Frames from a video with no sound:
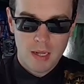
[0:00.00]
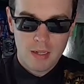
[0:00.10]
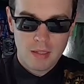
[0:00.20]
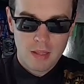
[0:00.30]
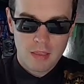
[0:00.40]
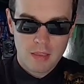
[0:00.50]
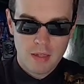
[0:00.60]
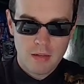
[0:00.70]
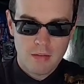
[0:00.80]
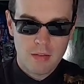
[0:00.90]
of like the
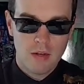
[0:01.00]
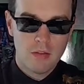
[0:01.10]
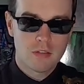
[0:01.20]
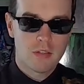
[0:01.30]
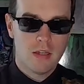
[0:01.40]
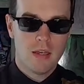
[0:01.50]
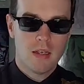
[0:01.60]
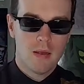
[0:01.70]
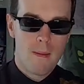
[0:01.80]
thickness that it looks like,